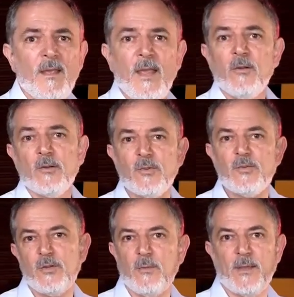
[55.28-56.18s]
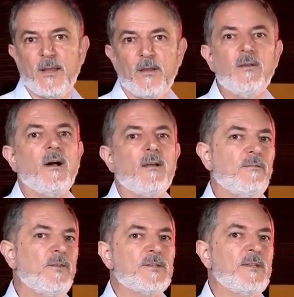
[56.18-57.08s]
In order to tune a piano, I
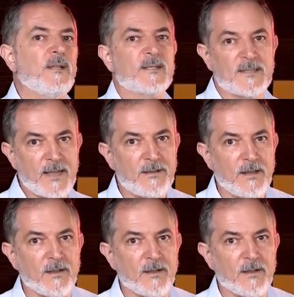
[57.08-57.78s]
first need a starting